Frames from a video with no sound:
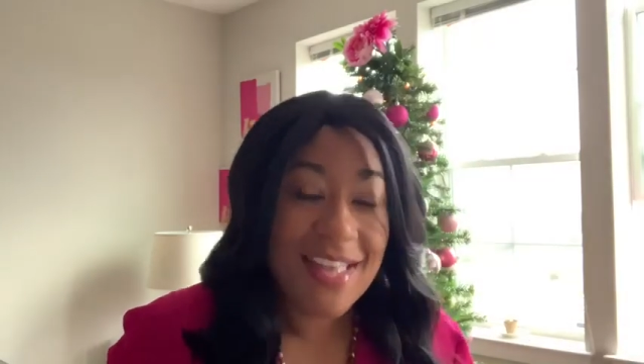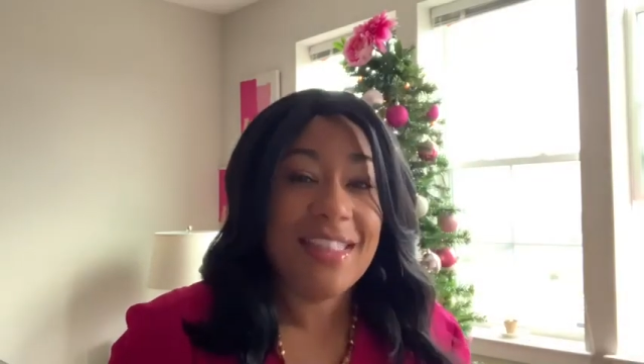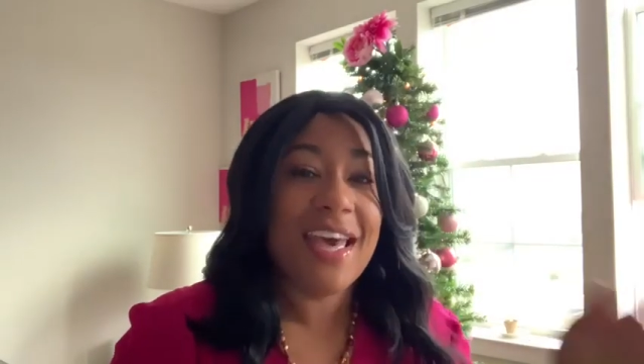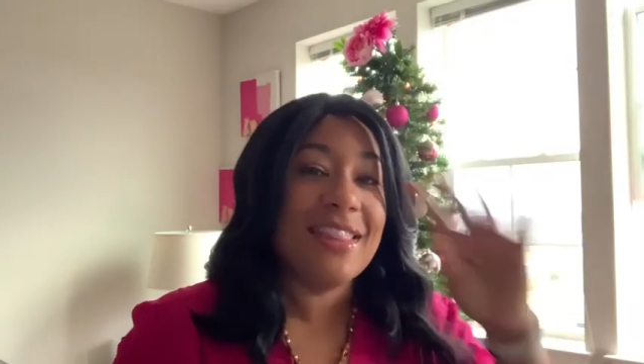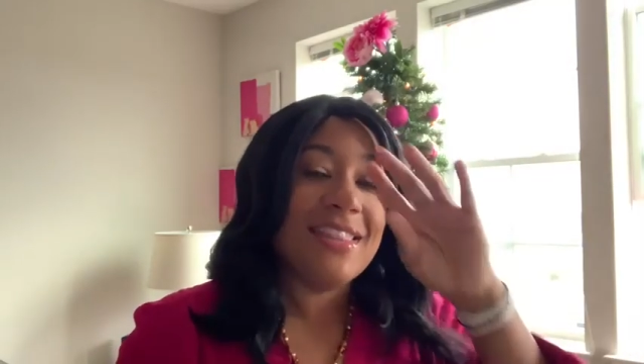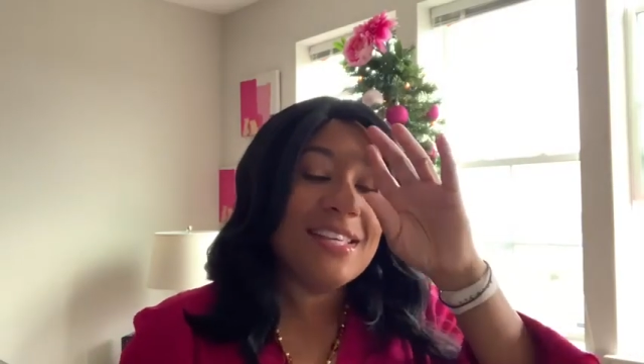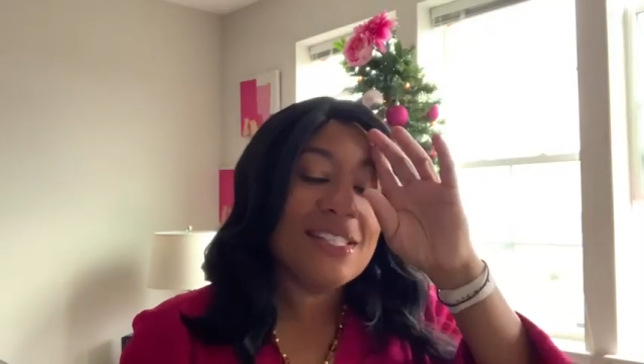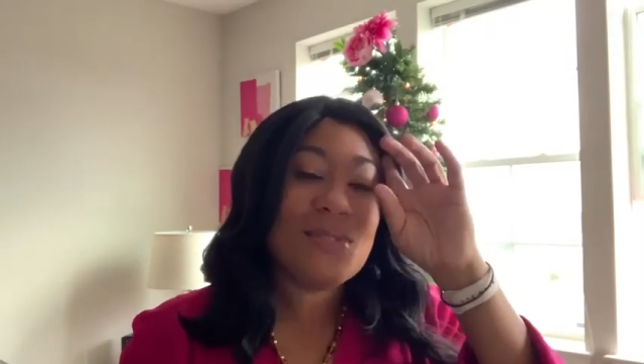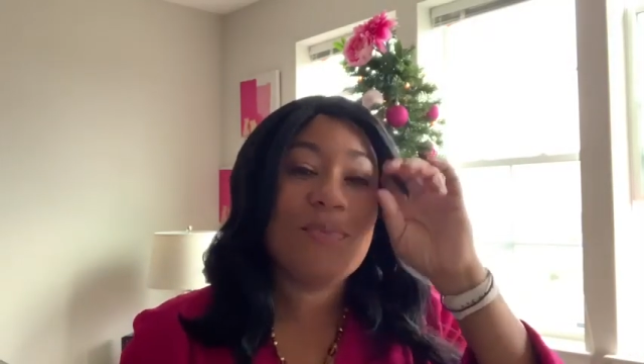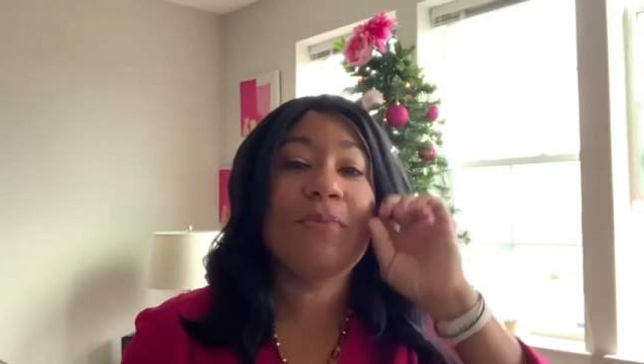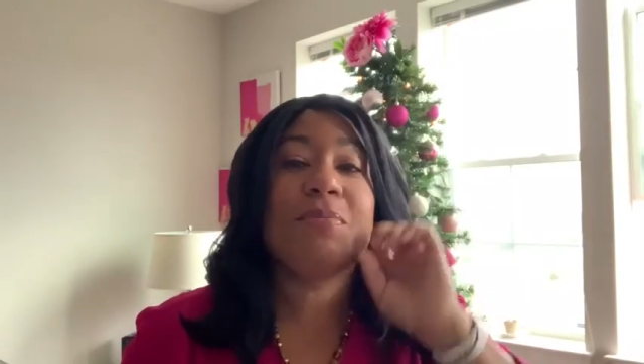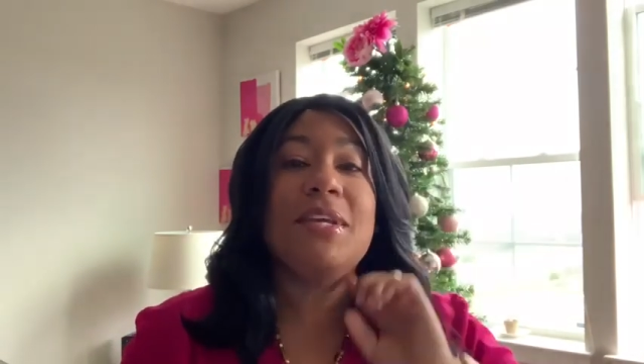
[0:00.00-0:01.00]
that this
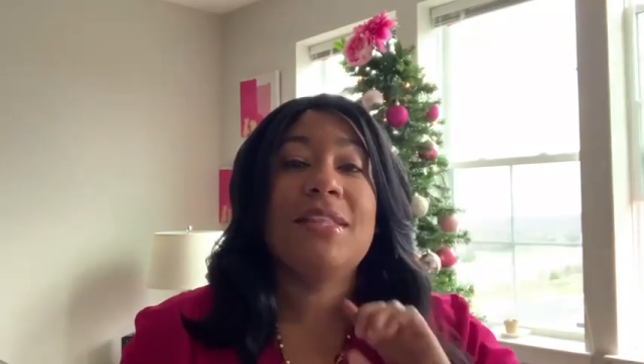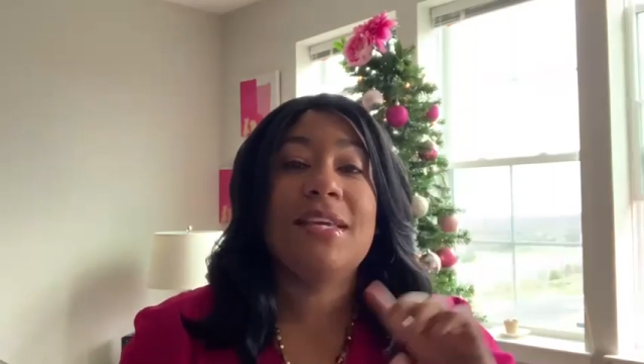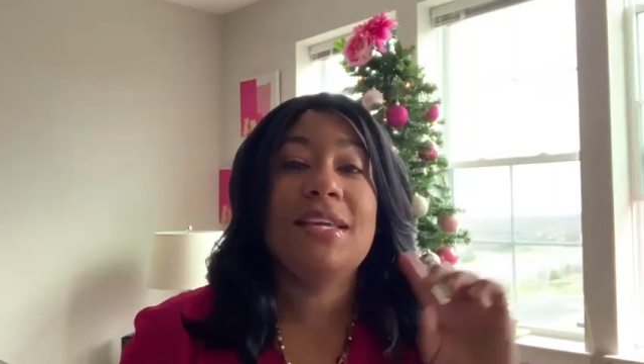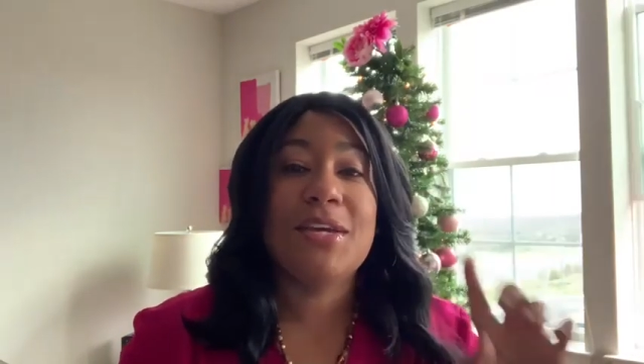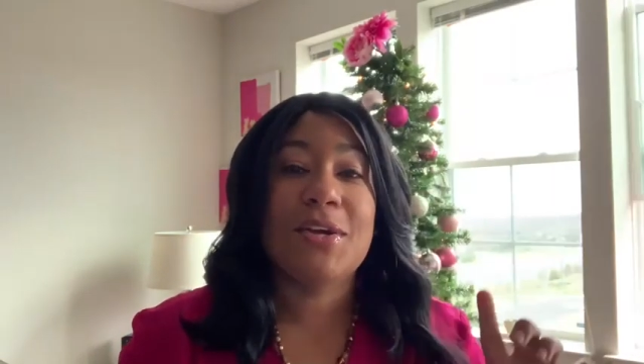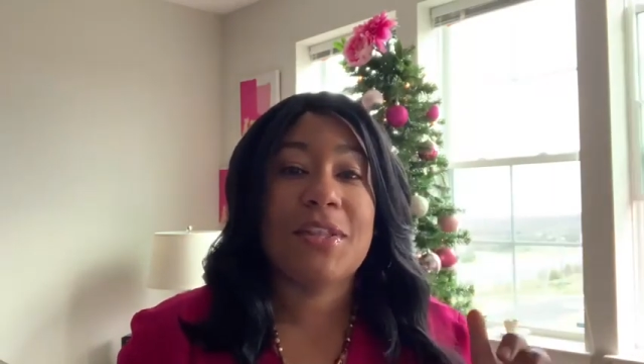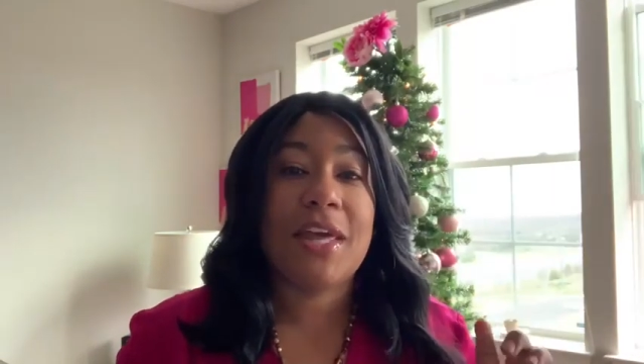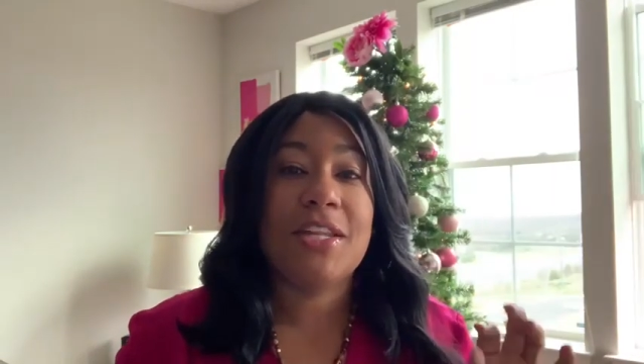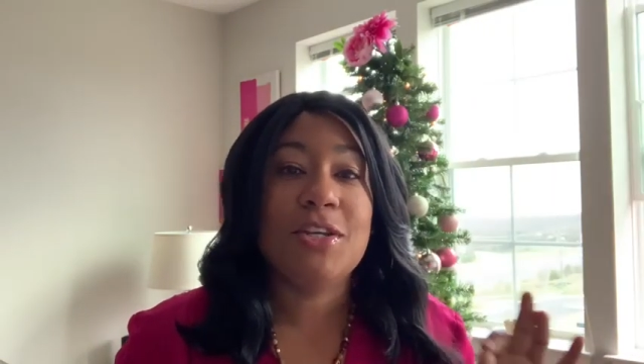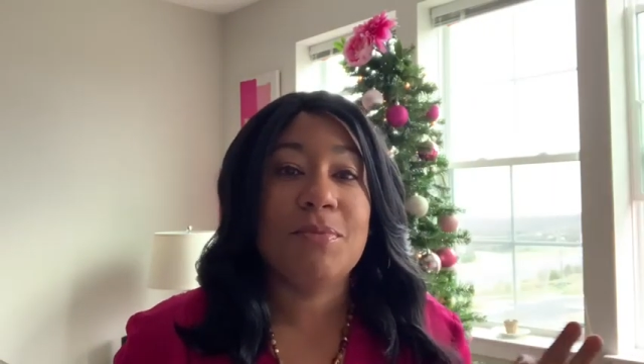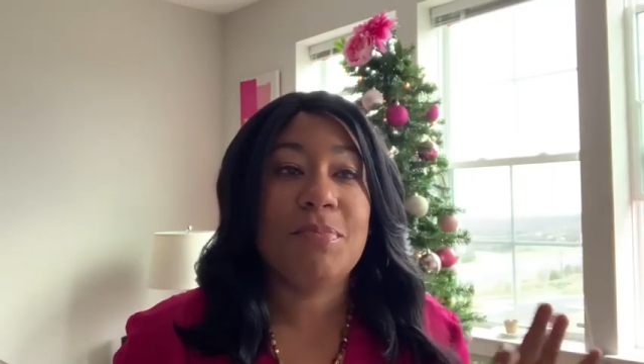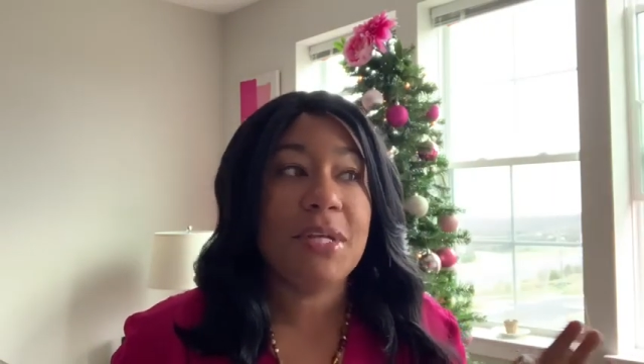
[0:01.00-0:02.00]
would be the year that
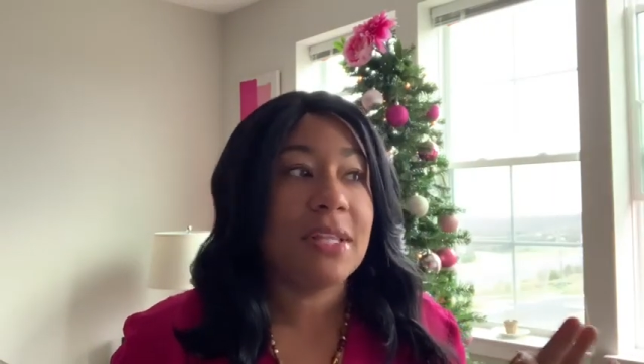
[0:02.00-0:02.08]
you'd be